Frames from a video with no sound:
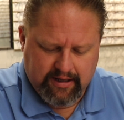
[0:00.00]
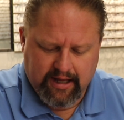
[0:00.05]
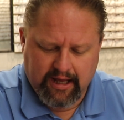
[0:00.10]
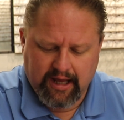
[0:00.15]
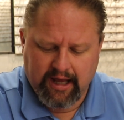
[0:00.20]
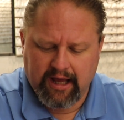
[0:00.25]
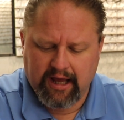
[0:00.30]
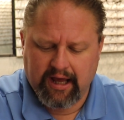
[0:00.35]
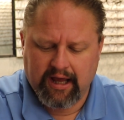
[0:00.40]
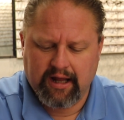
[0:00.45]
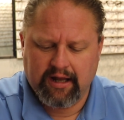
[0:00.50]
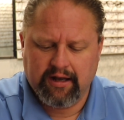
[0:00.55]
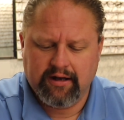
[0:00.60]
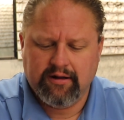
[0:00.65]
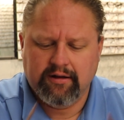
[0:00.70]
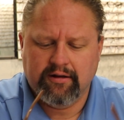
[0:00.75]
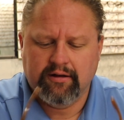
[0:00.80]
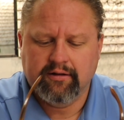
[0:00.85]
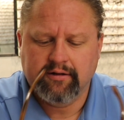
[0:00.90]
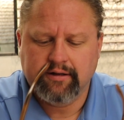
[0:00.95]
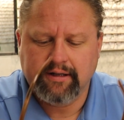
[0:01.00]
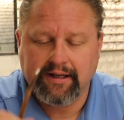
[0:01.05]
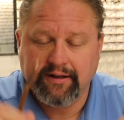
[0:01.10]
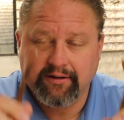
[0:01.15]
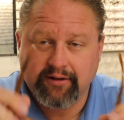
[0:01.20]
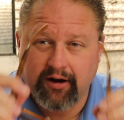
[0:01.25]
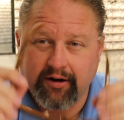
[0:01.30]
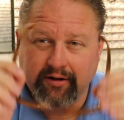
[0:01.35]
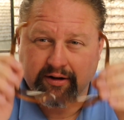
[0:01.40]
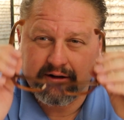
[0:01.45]
And
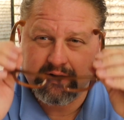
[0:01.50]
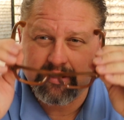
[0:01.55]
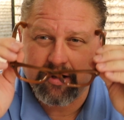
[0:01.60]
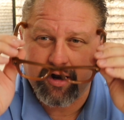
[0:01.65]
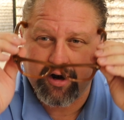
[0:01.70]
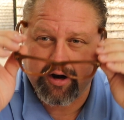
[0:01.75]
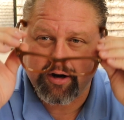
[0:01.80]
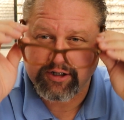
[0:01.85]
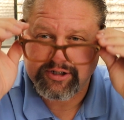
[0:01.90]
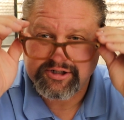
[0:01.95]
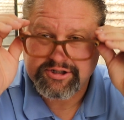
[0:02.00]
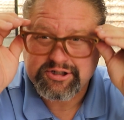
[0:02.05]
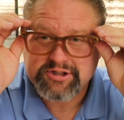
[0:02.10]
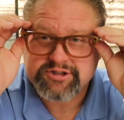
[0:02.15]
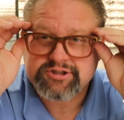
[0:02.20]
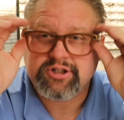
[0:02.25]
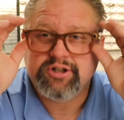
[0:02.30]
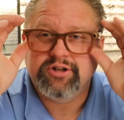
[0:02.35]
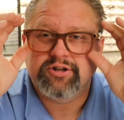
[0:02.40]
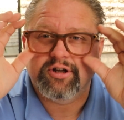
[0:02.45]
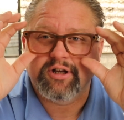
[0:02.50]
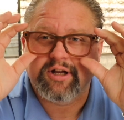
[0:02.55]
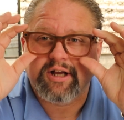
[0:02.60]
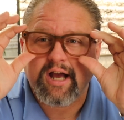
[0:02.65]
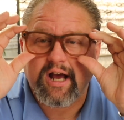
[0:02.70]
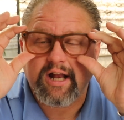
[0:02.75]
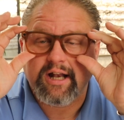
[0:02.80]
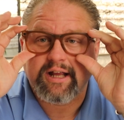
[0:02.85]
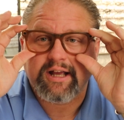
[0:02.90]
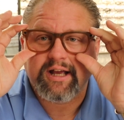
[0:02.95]
these are the large, just so you can
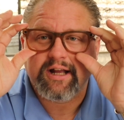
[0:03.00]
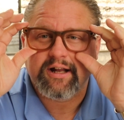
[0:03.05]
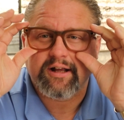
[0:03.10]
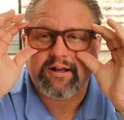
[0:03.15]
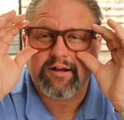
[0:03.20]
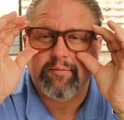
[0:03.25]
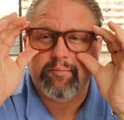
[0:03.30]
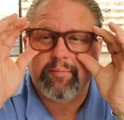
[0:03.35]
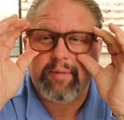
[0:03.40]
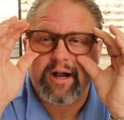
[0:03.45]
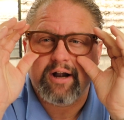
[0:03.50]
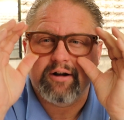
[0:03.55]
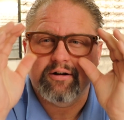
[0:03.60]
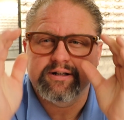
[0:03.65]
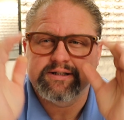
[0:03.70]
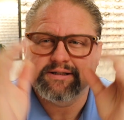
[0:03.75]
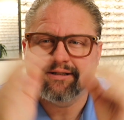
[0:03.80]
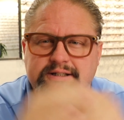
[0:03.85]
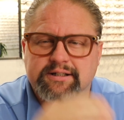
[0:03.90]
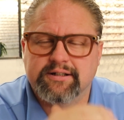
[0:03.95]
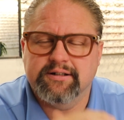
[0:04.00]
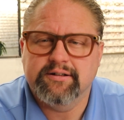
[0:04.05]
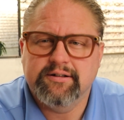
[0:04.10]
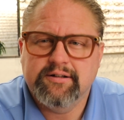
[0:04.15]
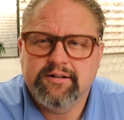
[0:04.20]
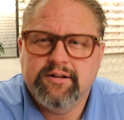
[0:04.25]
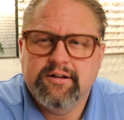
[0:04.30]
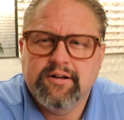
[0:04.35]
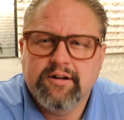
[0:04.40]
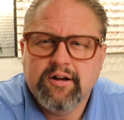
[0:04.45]
kind of get a
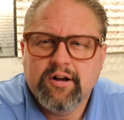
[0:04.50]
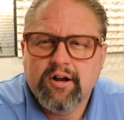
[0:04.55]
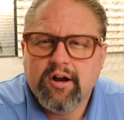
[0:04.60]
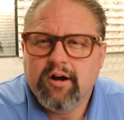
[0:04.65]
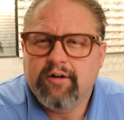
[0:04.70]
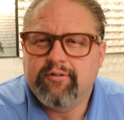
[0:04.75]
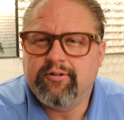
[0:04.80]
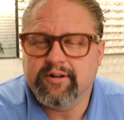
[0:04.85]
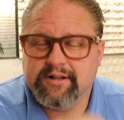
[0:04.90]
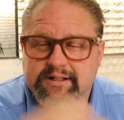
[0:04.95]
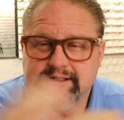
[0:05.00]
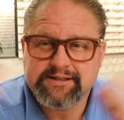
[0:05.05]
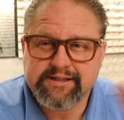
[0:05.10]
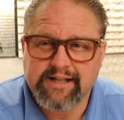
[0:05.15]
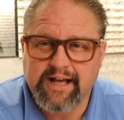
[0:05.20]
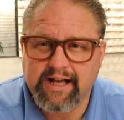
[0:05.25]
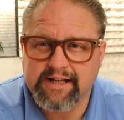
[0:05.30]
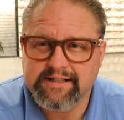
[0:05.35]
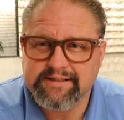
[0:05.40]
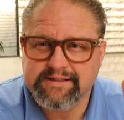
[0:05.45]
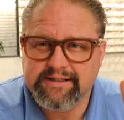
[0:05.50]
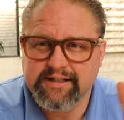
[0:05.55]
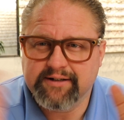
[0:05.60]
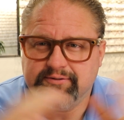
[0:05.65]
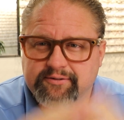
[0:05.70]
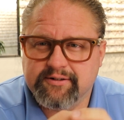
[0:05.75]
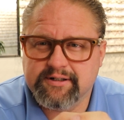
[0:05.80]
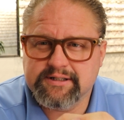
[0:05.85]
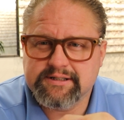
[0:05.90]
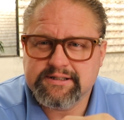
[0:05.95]
comparison for the size
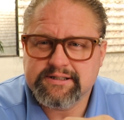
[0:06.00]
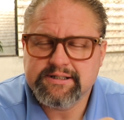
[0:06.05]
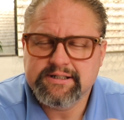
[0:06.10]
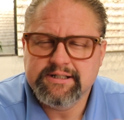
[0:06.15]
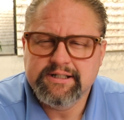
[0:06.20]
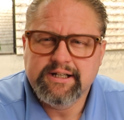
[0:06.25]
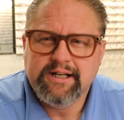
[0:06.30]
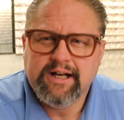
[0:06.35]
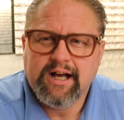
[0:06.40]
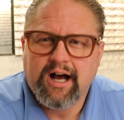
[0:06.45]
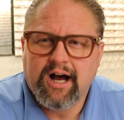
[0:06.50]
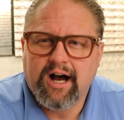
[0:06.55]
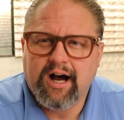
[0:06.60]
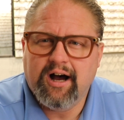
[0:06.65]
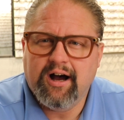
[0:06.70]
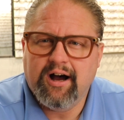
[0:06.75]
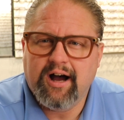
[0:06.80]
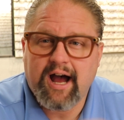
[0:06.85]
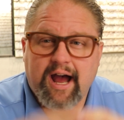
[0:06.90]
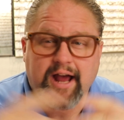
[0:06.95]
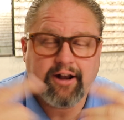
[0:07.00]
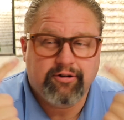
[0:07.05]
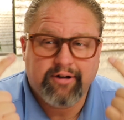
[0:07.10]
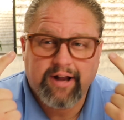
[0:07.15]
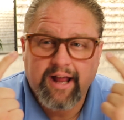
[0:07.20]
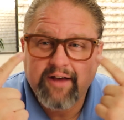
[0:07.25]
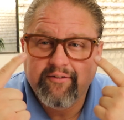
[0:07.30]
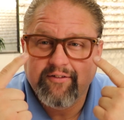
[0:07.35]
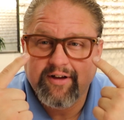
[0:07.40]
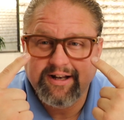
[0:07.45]
difference. I don't
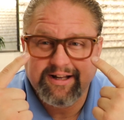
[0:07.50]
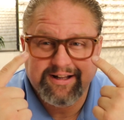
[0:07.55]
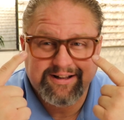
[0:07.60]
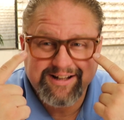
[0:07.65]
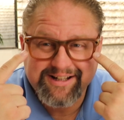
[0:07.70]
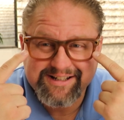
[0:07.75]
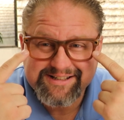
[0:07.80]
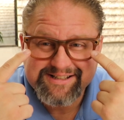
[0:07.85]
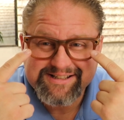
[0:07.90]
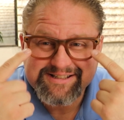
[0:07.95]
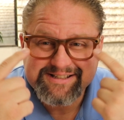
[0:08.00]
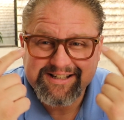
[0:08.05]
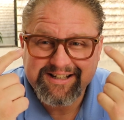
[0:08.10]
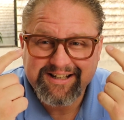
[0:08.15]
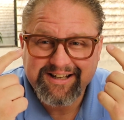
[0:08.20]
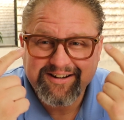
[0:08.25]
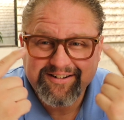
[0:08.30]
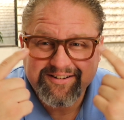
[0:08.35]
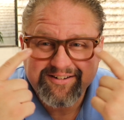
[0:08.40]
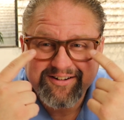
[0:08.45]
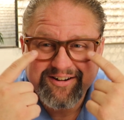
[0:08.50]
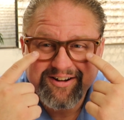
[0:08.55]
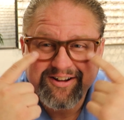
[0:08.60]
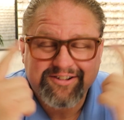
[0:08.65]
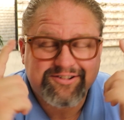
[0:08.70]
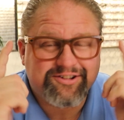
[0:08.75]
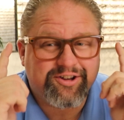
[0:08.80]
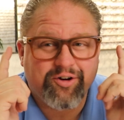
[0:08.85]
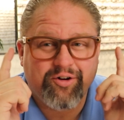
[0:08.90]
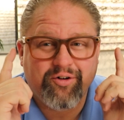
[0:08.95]
have any lenses in here,
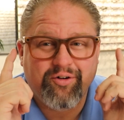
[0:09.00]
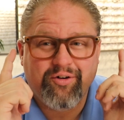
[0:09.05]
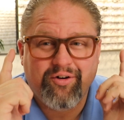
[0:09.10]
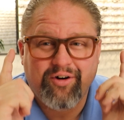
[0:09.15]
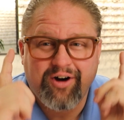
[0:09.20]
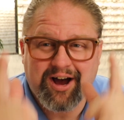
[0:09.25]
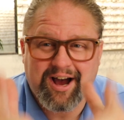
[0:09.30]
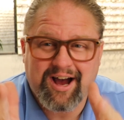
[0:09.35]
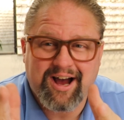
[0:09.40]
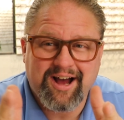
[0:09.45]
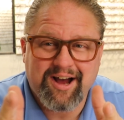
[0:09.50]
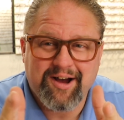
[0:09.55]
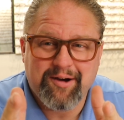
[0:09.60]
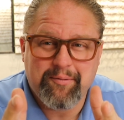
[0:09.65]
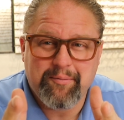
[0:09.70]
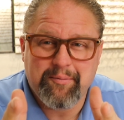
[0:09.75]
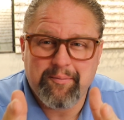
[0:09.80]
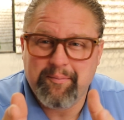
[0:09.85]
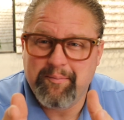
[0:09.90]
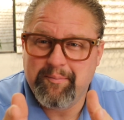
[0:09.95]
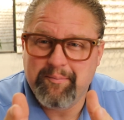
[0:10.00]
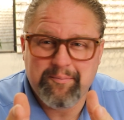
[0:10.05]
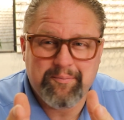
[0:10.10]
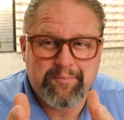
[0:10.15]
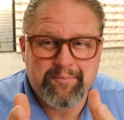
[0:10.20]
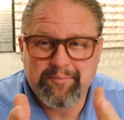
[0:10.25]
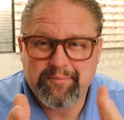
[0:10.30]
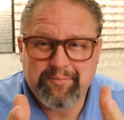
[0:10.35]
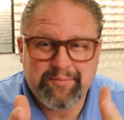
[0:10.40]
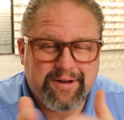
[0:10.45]
so
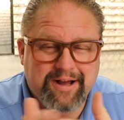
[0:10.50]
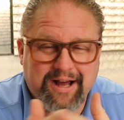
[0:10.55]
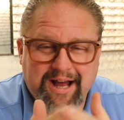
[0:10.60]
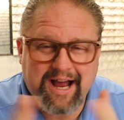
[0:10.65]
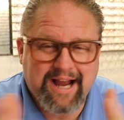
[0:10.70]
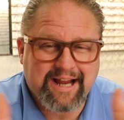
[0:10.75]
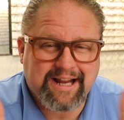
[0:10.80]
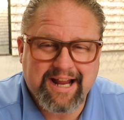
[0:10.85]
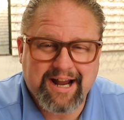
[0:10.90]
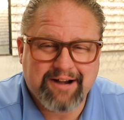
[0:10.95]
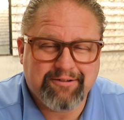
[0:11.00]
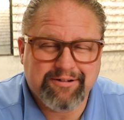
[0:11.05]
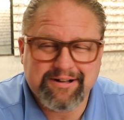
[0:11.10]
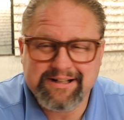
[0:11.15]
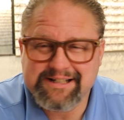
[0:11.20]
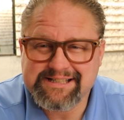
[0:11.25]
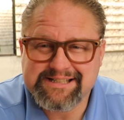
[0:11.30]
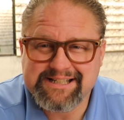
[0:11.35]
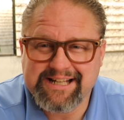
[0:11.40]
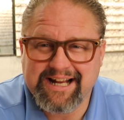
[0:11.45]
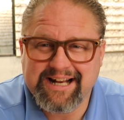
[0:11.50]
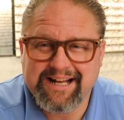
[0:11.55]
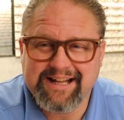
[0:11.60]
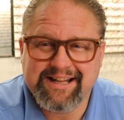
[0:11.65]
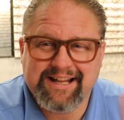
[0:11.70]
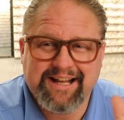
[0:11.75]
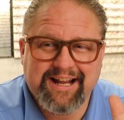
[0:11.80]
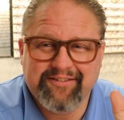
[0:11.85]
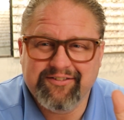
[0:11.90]
I can't really see anything.